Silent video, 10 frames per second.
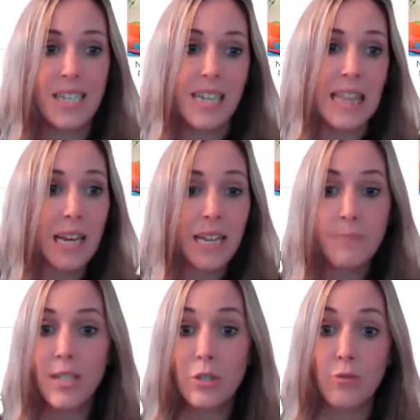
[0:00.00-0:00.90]
And then I'm
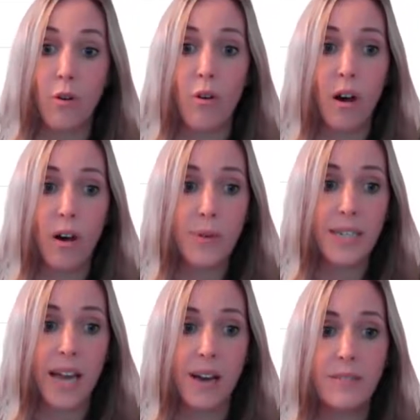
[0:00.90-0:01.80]
going to scroll all the way
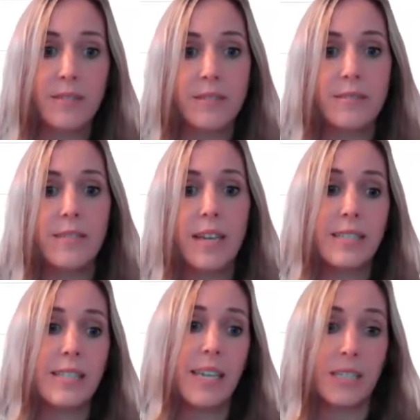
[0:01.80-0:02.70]
down
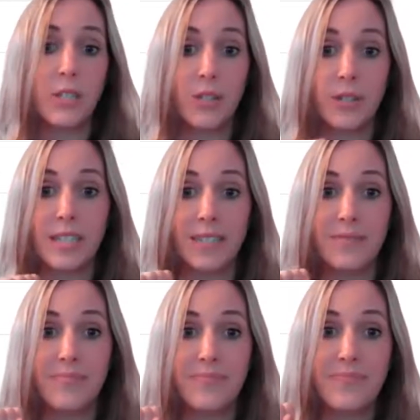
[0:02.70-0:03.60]
to get to
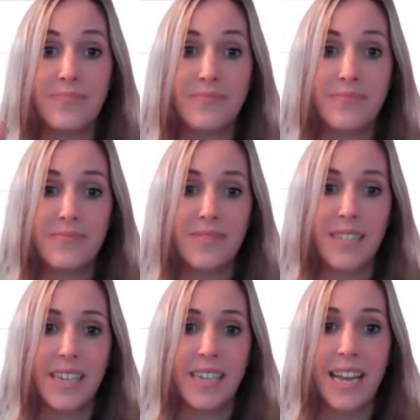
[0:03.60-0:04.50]
nursing.
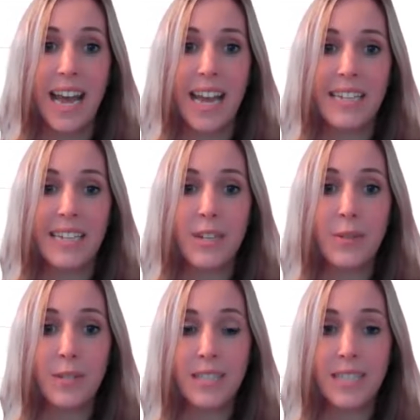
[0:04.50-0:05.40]
And here
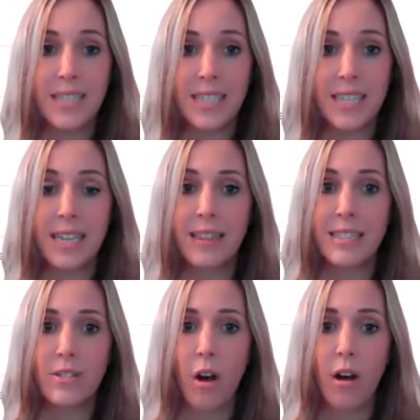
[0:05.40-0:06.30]
you can see it
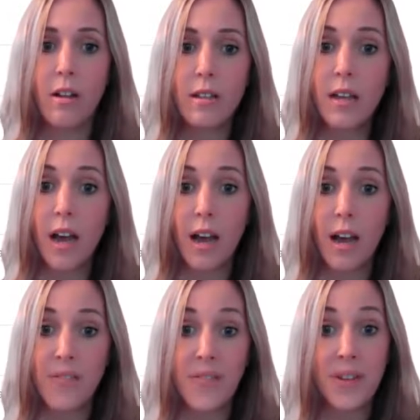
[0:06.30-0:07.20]
lists all
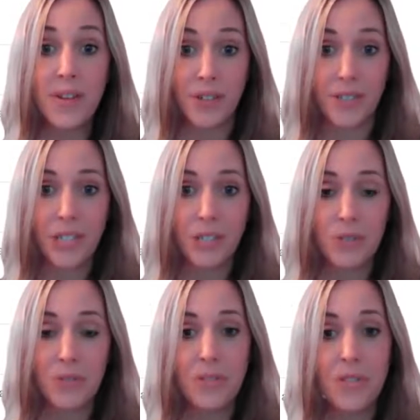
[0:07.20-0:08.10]
of the nursing
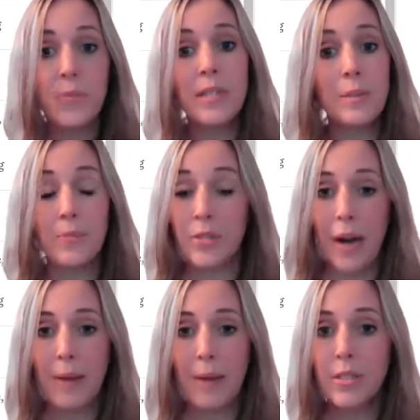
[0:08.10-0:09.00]
journals that we
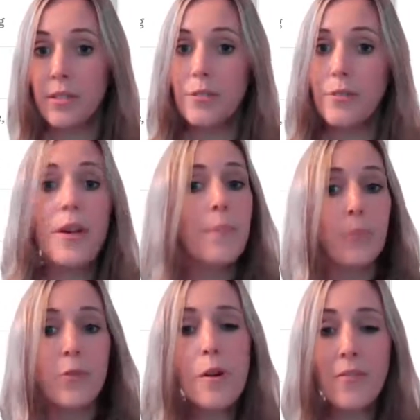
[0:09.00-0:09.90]
subscribe to
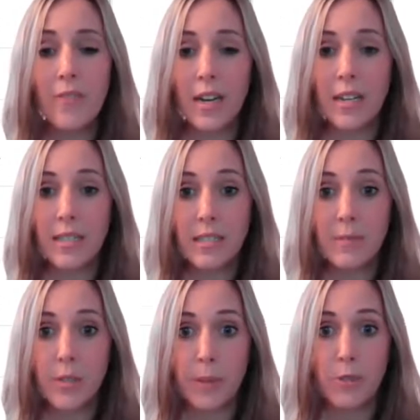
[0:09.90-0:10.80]
through our various
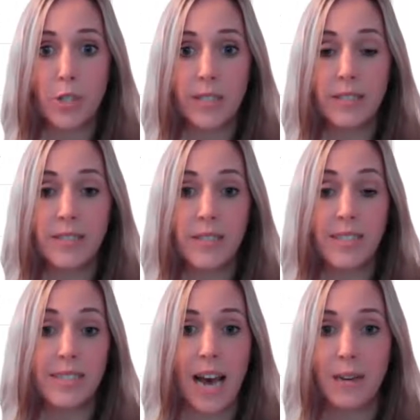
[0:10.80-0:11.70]
subscriptions to
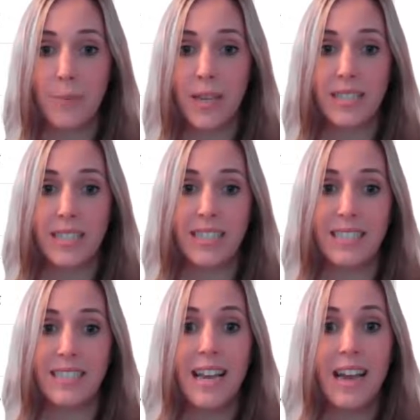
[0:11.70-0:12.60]
databases,